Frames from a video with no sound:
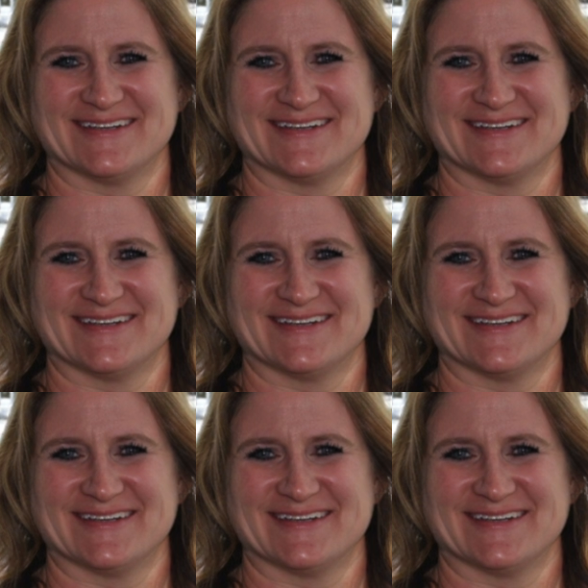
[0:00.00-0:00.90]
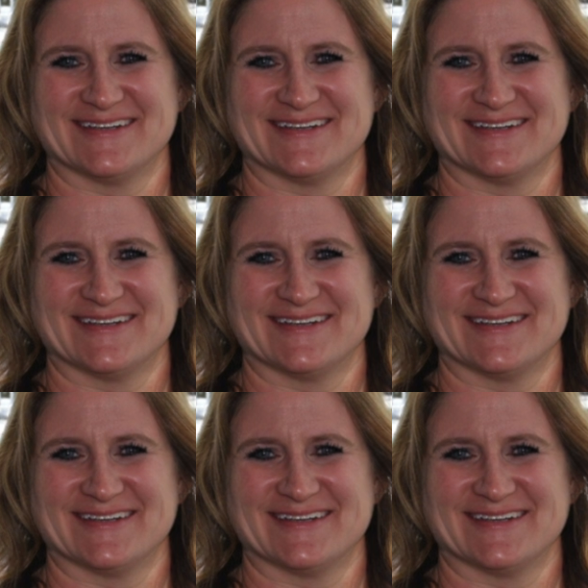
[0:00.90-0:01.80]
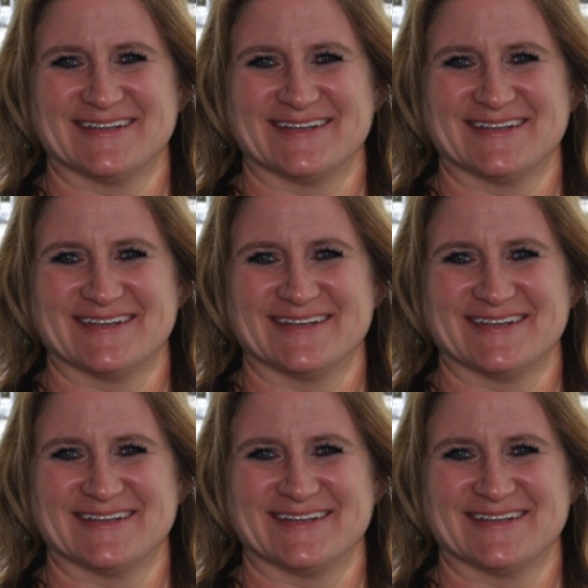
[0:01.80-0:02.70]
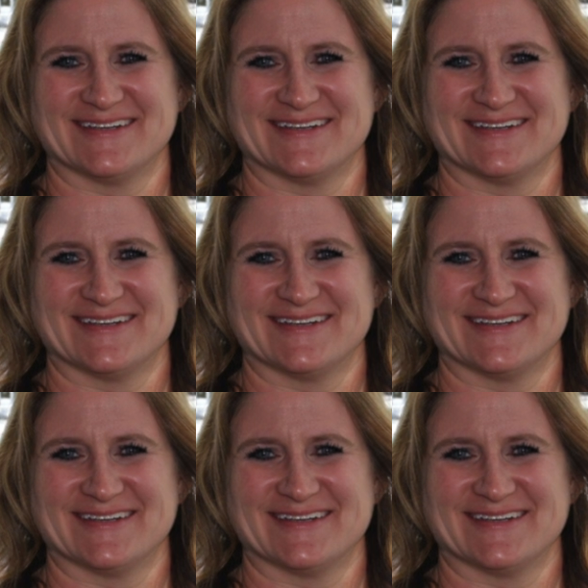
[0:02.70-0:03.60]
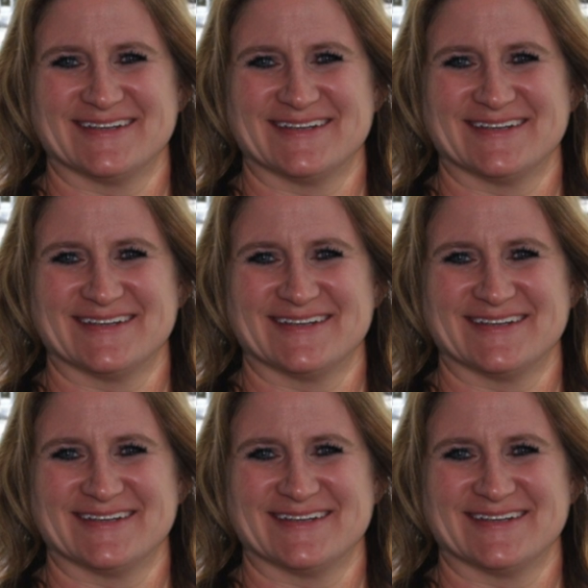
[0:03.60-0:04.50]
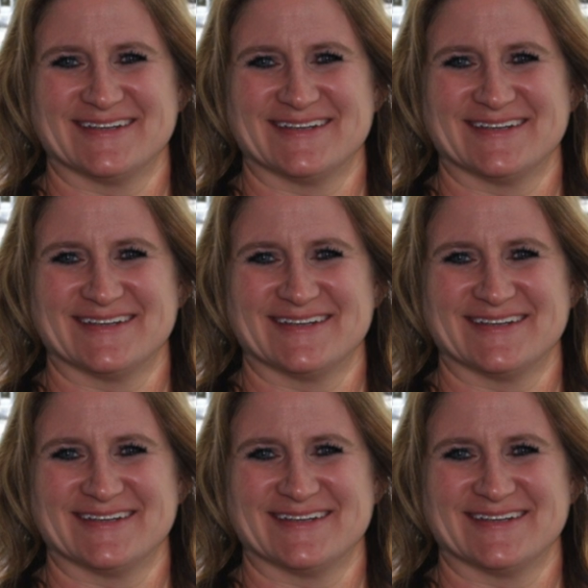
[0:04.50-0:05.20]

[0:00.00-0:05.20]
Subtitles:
(no lip movement)